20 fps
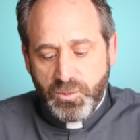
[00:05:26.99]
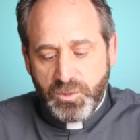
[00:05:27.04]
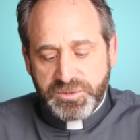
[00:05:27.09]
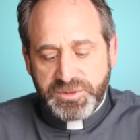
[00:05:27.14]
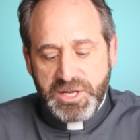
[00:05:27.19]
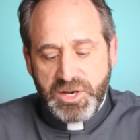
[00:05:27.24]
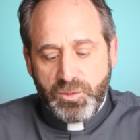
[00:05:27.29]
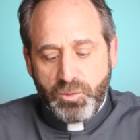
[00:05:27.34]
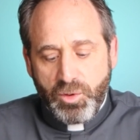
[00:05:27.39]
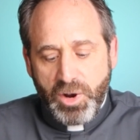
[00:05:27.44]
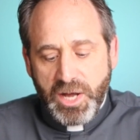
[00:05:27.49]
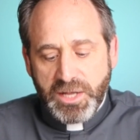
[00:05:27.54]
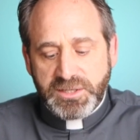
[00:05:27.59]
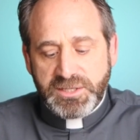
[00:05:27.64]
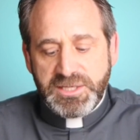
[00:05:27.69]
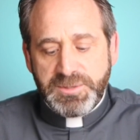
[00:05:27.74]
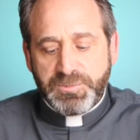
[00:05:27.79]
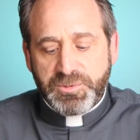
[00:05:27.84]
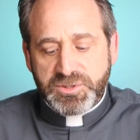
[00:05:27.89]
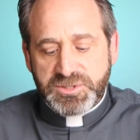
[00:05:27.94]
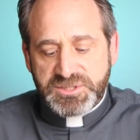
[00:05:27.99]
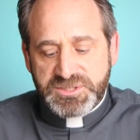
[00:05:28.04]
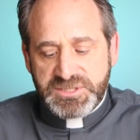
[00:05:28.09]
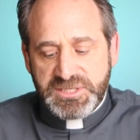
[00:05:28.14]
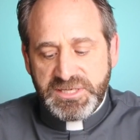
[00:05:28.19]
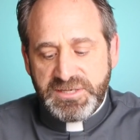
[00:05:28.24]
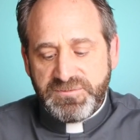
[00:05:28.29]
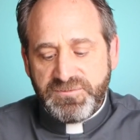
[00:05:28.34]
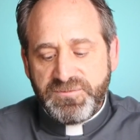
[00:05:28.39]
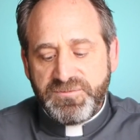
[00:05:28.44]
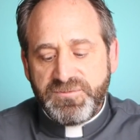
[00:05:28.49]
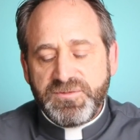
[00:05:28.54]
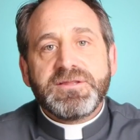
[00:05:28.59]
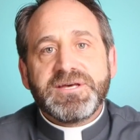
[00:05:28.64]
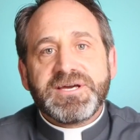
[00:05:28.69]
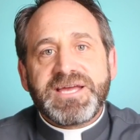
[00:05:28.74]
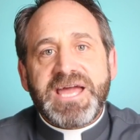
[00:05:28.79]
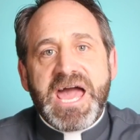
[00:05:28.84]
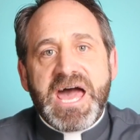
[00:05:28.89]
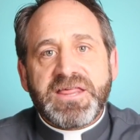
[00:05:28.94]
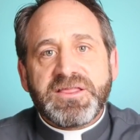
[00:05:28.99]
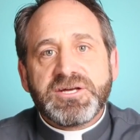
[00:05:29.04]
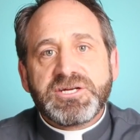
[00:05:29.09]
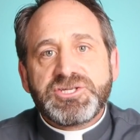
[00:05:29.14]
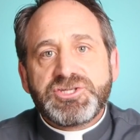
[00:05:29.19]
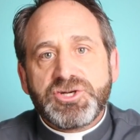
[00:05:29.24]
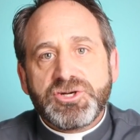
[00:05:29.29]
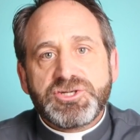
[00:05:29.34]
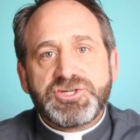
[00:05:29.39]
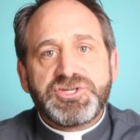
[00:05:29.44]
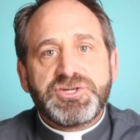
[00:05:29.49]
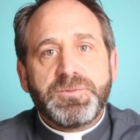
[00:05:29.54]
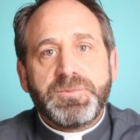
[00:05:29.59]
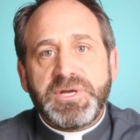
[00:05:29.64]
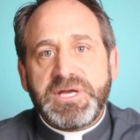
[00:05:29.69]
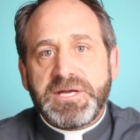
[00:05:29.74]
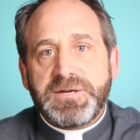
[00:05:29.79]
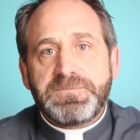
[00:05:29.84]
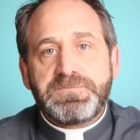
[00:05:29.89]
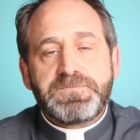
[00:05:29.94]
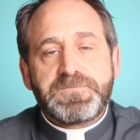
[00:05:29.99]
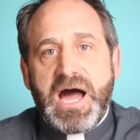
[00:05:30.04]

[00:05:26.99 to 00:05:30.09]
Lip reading: what they wrongly perceive the Catholic Church to be.